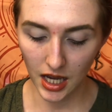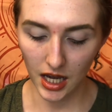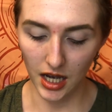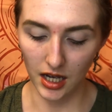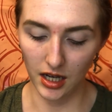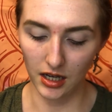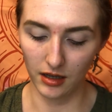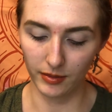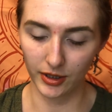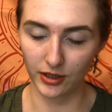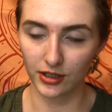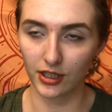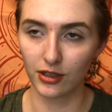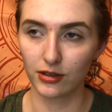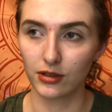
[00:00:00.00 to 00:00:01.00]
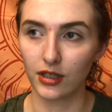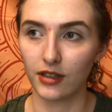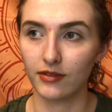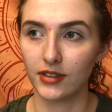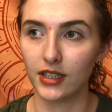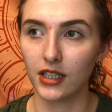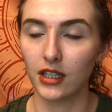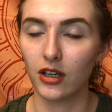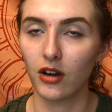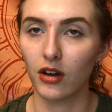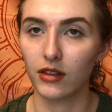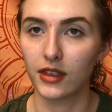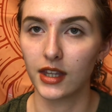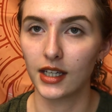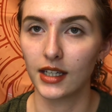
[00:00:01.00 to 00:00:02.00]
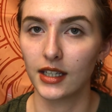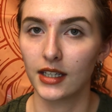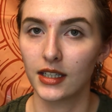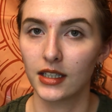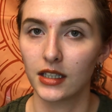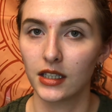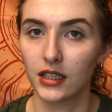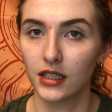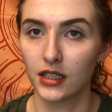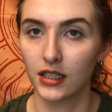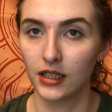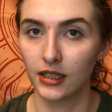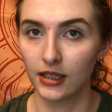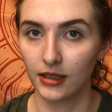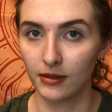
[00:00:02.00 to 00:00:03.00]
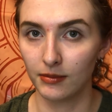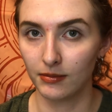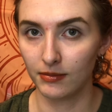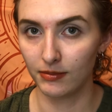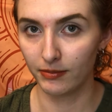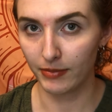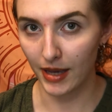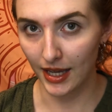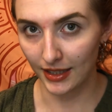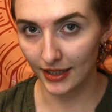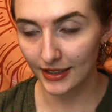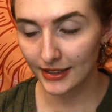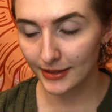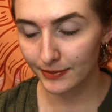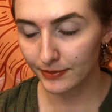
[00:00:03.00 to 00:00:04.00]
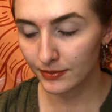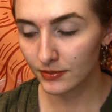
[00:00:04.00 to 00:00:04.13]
because I used to have the Gothic palette,